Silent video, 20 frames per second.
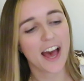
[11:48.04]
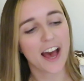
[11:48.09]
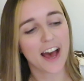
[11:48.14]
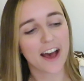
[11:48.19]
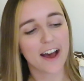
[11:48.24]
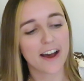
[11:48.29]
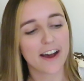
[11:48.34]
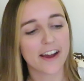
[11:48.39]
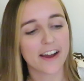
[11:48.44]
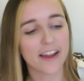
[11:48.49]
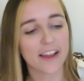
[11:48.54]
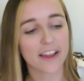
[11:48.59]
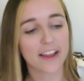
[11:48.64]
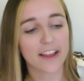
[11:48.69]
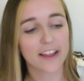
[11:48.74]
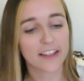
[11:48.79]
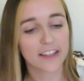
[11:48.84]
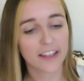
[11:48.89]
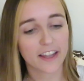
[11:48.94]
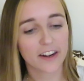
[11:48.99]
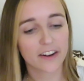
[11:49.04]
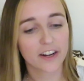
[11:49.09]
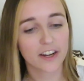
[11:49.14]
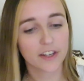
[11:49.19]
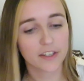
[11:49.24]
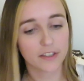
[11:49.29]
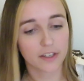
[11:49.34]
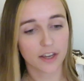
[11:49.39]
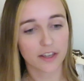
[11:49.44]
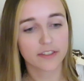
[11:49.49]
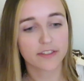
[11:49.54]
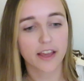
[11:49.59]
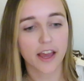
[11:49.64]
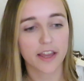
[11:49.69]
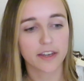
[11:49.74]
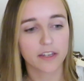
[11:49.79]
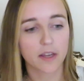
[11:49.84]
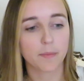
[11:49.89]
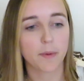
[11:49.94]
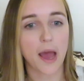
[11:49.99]
Klara does
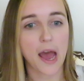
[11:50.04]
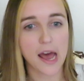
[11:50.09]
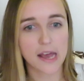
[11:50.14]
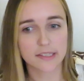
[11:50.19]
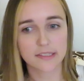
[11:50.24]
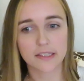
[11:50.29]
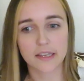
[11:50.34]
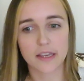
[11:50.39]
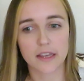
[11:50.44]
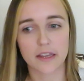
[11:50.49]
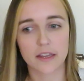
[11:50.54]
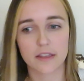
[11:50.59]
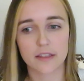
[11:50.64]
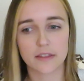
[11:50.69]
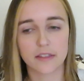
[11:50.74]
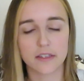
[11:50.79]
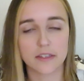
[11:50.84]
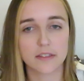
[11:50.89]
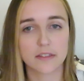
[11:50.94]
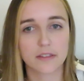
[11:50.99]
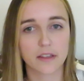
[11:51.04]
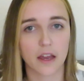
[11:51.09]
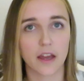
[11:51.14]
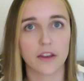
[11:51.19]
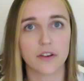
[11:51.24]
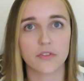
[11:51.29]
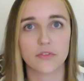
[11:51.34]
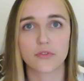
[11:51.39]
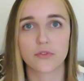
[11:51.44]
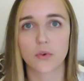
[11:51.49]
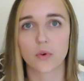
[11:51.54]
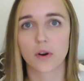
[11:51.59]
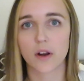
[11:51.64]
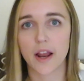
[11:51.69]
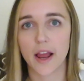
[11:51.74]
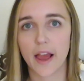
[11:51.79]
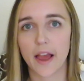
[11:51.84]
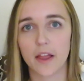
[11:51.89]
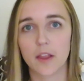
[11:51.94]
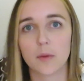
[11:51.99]
end up asking the sun for
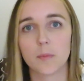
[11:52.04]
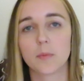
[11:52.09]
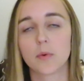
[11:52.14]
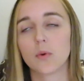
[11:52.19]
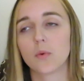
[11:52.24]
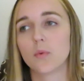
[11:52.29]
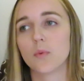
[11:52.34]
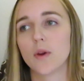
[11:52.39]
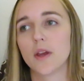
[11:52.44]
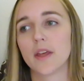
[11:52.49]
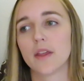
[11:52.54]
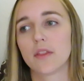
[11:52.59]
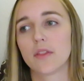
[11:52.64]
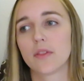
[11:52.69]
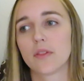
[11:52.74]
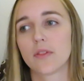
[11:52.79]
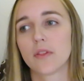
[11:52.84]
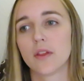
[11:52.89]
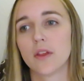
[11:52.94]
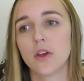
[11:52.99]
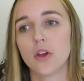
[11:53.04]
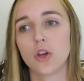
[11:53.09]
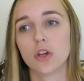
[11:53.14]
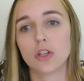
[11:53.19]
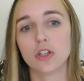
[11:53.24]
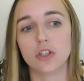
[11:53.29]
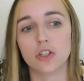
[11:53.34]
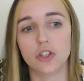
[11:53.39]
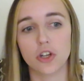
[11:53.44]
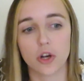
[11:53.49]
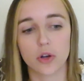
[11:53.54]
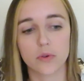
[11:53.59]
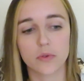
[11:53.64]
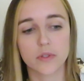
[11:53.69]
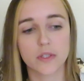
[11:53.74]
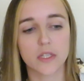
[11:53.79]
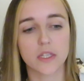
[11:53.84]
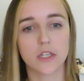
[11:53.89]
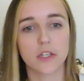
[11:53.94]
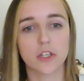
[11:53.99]
help with
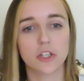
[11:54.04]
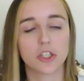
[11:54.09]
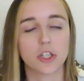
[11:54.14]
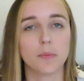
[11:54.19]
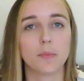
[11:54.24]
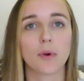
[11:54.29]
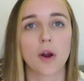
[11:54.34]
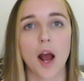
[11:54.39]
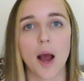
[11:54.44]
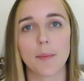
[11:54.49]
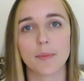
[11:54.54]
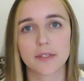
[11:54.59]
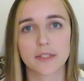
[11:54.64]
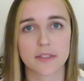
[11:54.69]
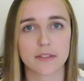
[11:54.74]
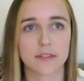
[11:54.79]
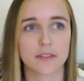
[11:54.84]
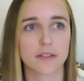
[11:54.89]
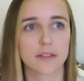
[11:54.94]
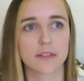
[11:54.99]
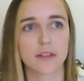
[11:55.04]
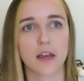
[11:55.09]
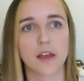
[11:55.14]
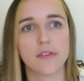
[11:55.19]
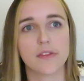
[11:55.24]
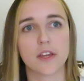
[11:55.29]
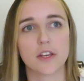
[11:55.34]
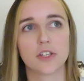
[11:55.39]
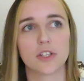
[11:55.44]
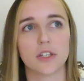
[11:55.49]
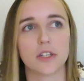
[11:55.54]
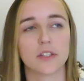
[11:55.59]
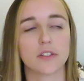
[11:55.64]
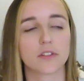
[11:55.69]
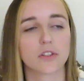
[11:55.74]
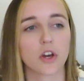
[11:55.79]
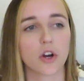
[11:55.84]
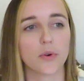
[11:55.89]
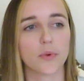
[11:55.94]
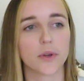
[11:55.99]
Josie. She promises the sun that she
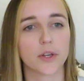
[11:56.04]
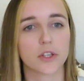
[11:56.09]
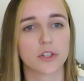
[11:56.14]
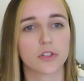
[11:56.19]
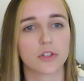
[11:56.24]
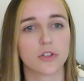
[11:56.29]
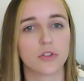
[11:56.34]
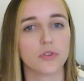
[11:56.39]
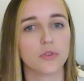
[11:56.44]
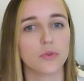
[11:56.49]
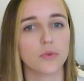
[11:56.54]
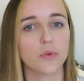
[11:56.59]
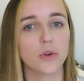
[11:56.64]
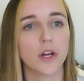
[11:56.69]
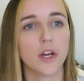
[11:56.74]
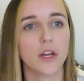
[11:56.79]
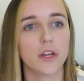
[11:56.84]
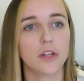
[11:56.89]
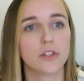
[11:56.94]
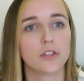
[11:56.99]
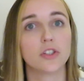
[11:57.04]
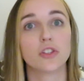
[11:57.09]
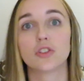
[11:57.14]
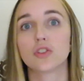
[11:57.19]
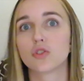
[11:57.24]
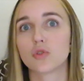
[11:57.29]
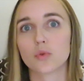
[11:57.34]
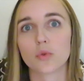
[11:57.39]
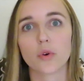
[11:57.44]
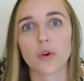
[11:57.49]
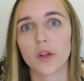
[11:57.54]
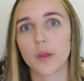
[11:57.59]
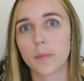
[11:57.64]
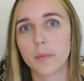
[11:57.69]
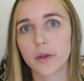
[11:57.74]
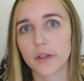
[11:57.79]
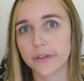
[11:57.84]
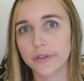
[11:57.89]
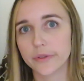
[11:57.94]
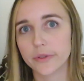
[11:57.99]
is going to destroy
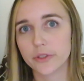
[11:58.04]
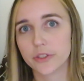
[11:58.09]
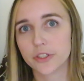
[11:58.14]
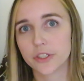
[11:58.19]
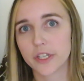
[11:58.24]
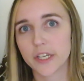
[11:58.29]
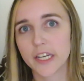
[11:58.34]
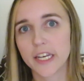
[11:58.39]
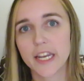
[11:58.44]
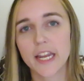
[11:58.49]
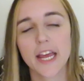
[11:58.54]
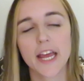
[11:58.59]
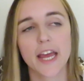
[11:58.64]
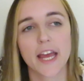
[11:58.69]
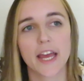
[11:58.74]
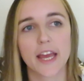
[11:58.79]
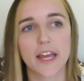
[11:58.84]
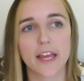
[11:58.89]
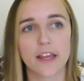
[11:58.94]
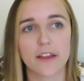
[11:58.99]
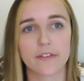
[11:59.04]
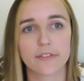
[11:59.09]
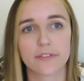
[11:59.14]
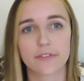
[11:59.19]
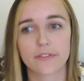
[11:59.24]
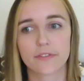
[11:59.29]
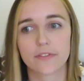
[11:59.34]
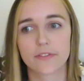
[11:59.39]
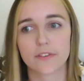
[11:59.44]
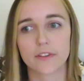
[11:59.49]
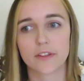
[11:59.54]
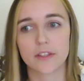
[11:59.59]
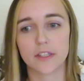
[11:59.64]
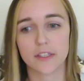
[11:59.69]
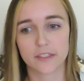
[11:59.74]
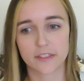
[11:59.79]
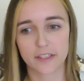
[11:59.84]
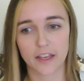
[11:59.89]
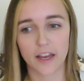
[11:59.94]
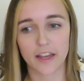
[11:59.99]
pollution in
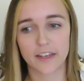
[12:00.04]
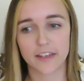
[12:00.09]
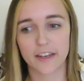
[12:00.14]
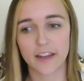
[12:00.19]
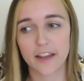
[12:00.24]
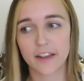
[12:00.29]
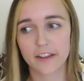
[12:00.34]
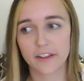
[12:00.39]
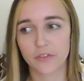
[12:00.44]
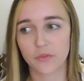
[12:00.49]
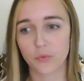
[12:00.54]
the